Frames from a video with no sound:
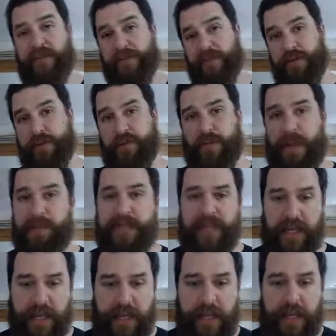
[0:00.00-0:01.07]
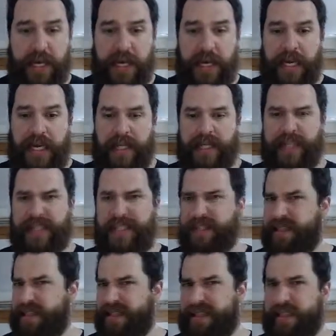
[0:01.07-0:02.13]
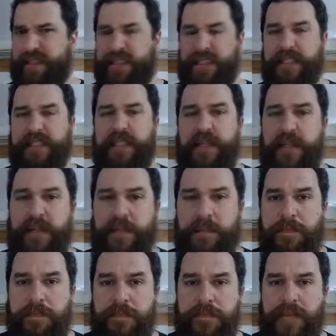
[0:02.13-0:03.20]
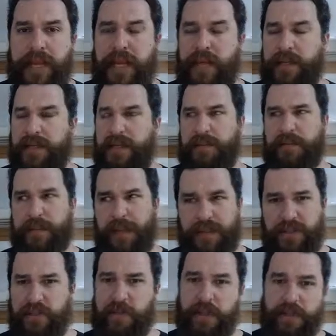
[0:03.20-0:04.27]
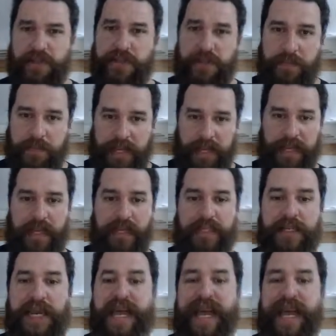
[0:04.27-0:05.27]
There's a website. I think it's still in existence, and it's up to about 200 something things.